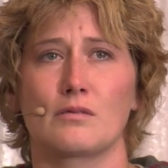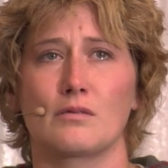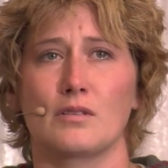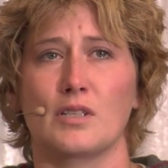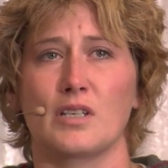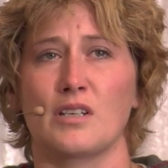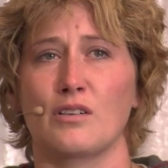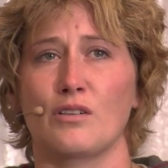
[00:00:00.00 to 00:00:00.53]

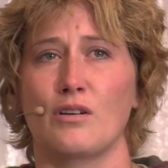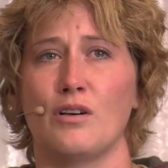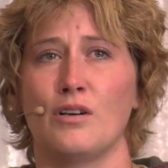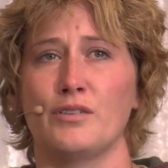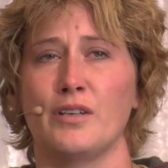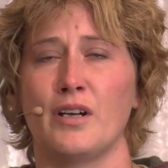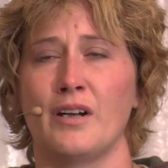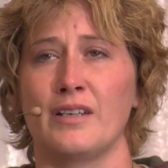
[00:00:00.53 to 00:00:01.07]
And they are
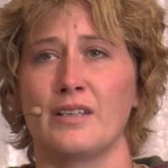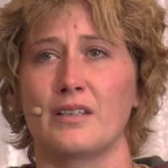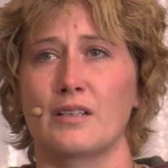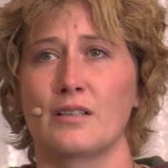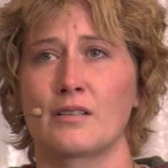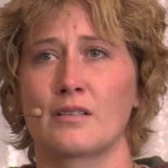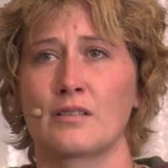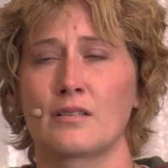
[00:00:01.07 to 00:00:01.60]
all dying.
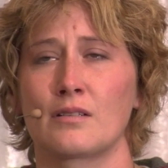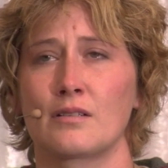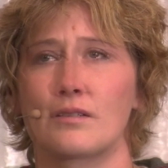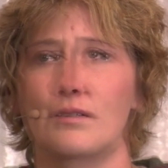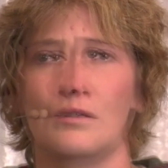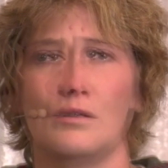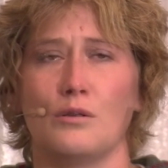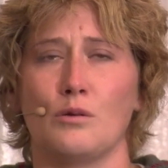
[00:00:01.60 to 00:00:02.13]

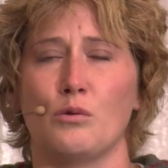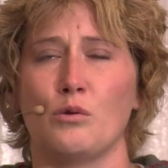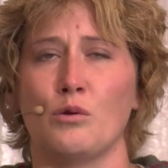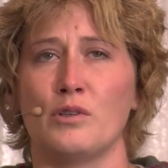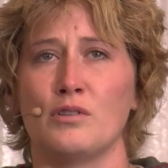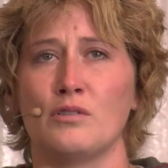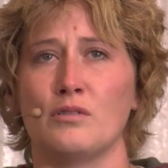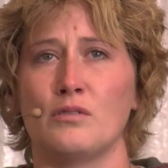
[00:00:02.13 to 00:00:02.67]
The
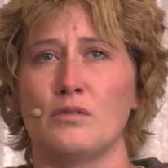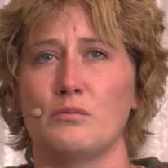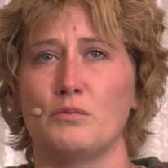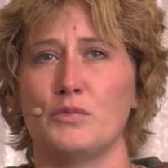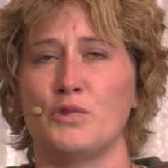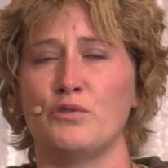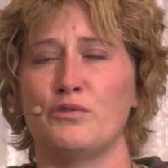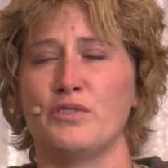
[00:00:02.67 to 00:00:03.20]
oil
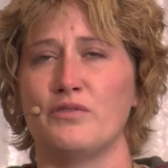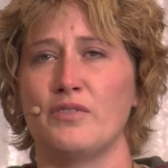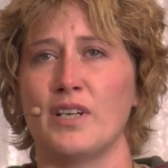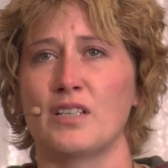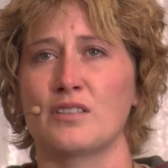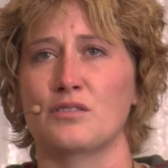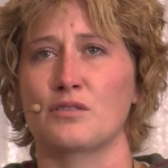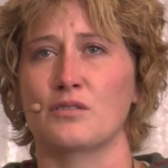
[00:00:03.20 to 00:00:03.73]
moves
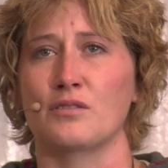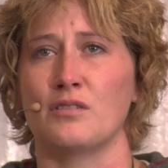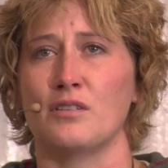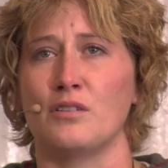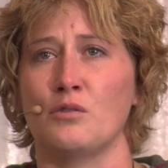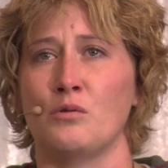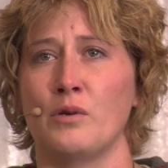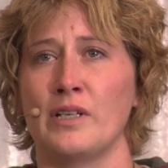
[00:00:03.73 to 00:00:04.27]
faster
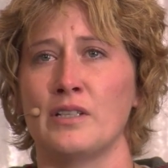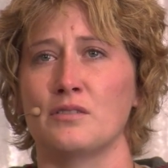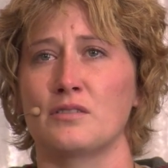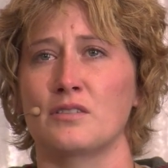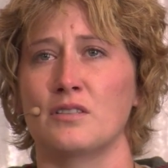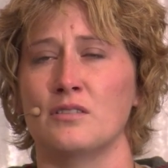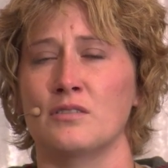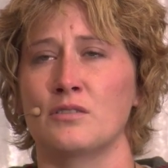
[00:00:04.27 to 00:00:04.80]
than the
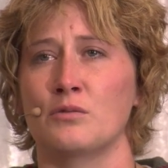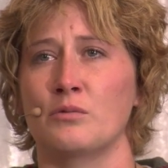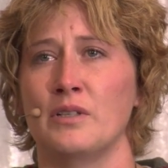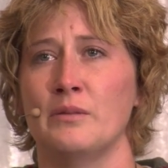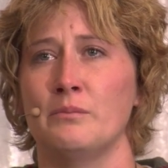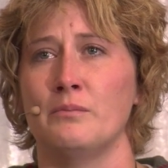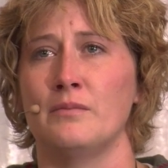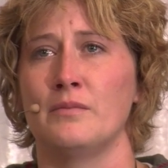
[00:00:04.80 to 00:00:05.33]
whales can
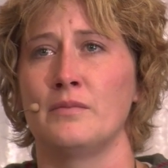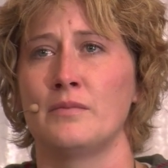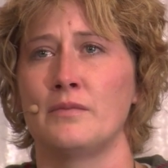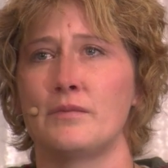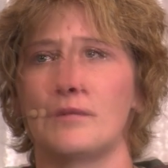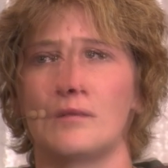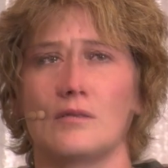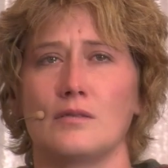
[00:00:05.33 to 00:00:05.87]
swim.
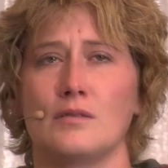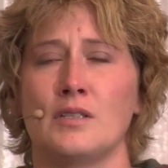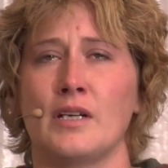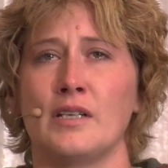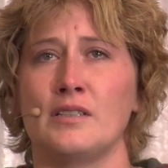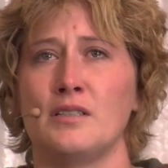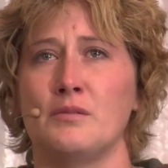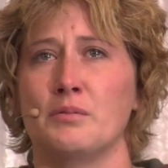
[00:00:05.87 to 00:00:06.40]

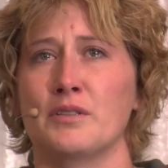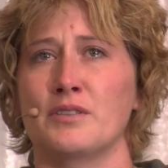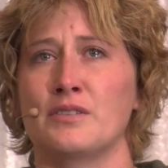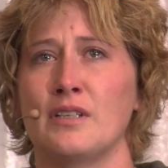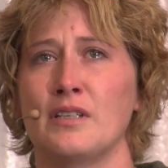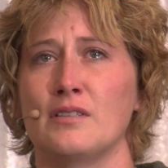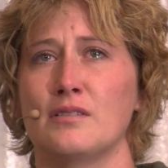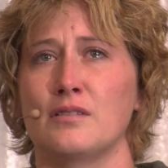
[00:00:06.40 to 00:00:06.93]

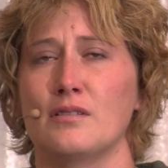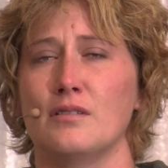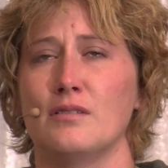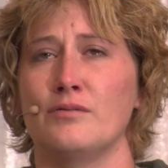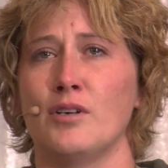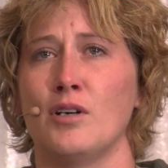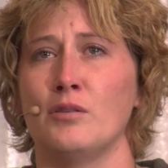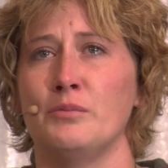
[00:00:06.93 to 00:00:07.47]
90%
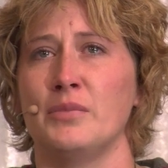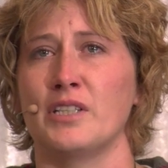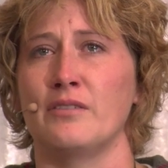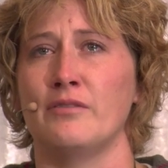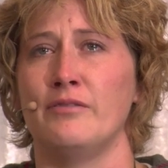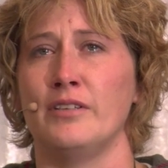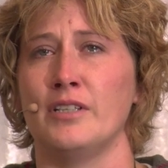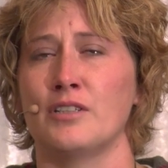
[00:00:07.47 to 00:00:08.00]
of all
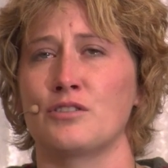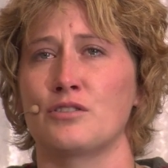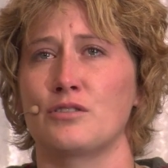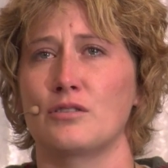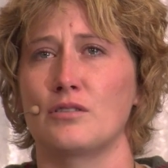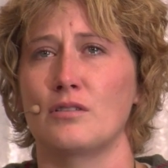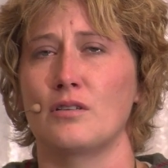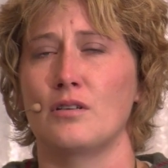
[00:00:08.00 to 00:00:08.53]
big
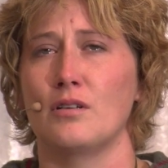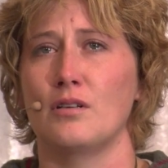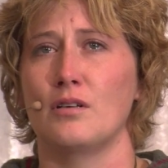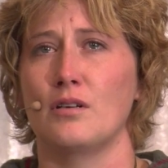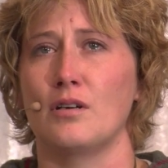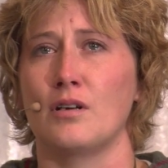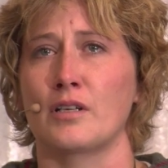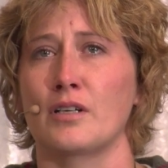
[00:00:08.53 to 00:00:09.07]
fish
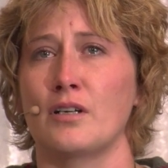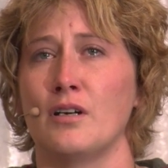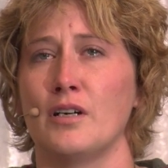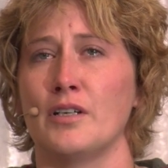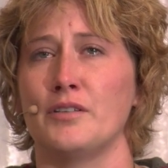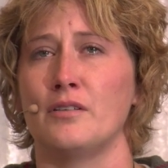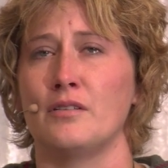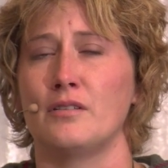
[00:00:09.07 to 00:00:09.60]
are
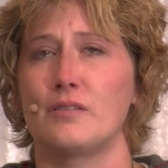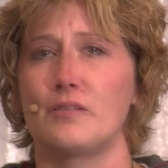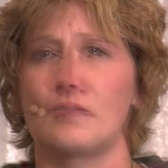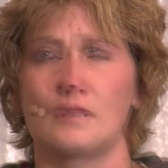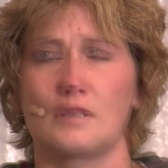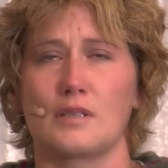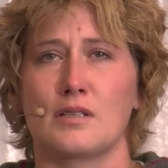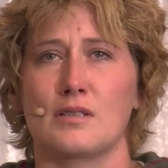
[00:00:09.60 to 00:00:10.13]
gone.
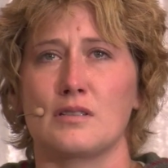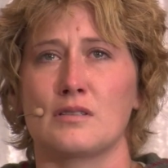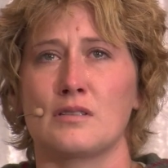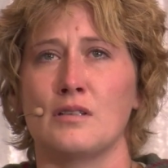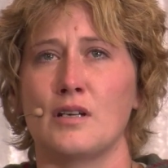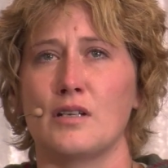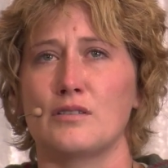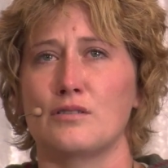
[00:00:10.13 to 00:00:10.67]
It is
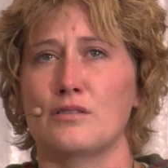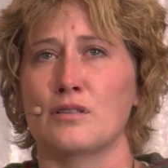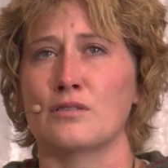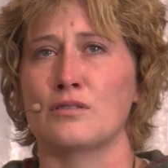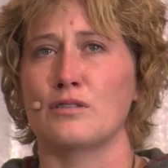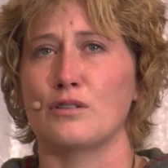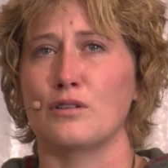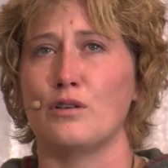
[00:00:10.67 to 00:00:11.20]
not
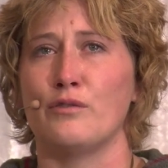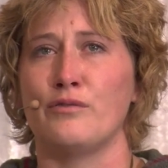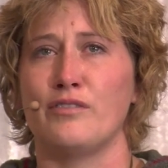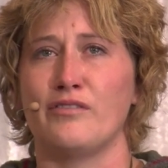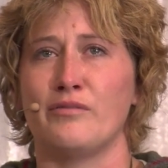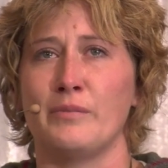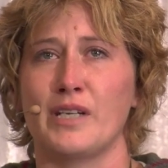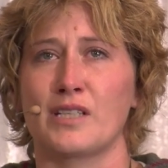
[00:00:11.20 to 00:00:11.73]
just the Gulf
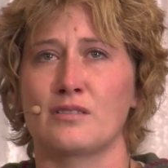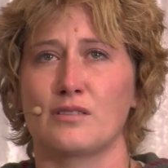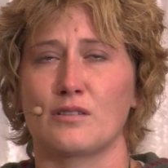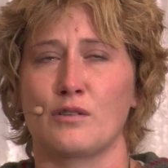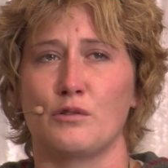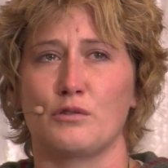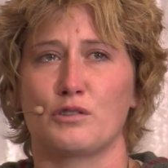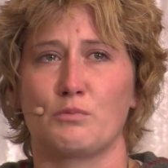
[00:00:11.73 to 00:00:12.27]
of
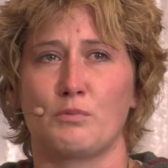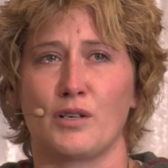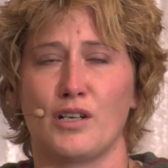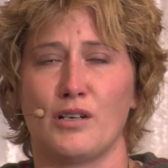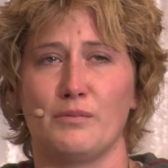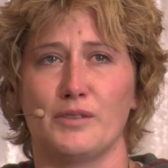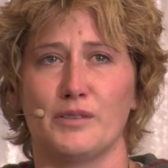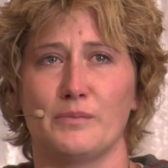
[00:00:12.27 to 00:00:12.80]
Mexico's
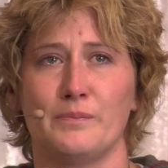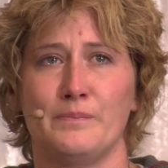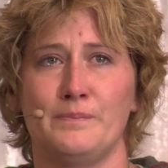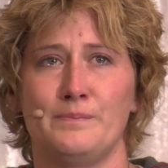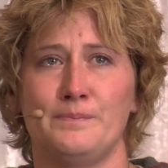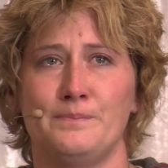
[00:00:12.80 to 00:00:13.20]
problem,